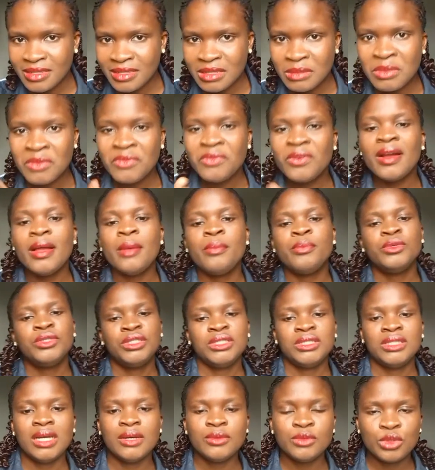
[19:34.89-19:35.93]
before I push it
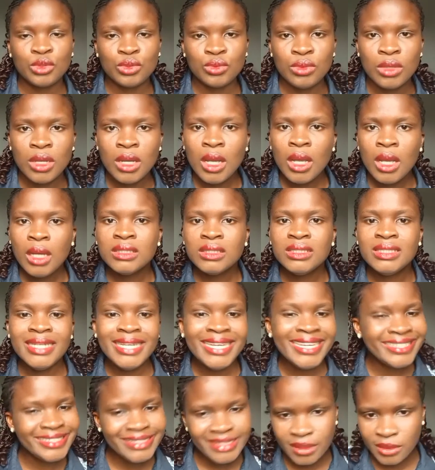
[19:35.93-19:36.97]
out to the
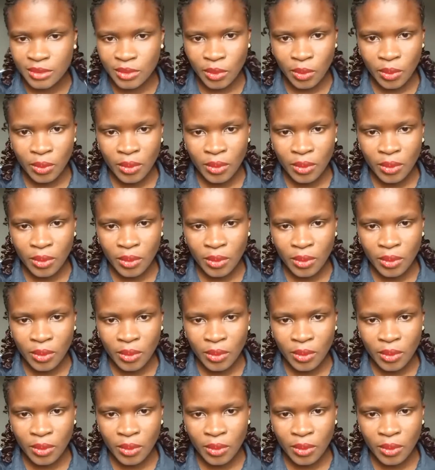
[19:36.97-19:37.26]
editor.